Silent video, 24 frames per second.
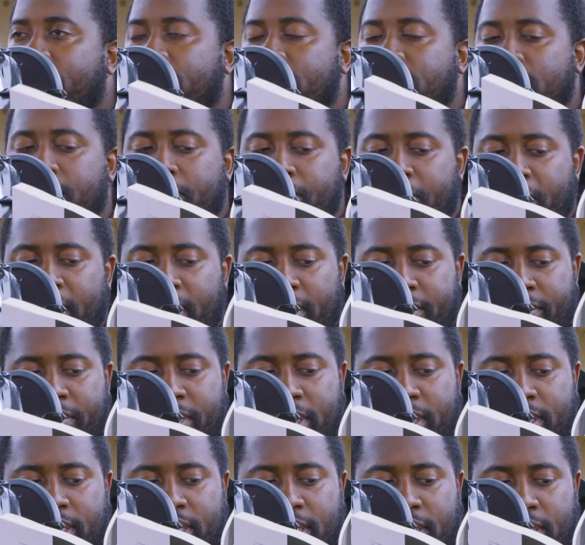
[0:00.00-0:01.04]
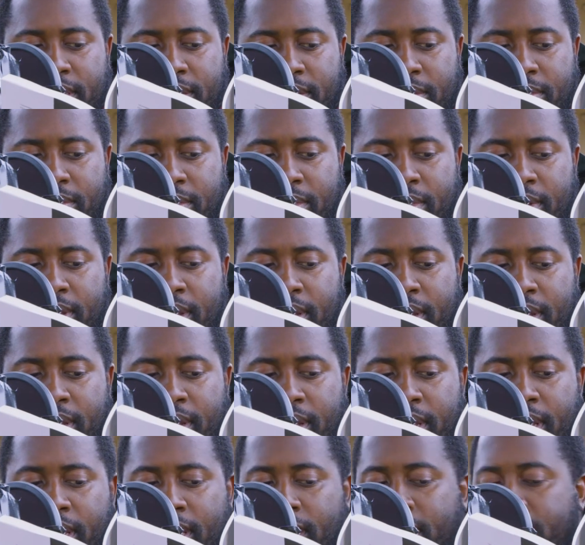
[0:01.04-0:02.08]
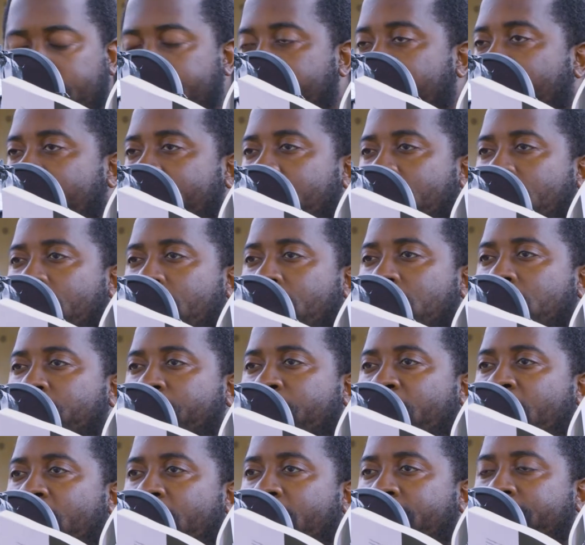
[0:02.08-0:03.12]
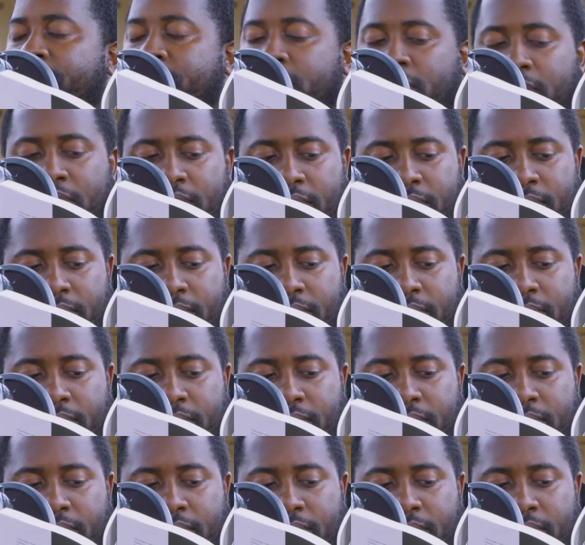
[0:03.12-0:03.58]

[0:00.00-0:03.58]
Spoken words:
is impervious. Black is powerful.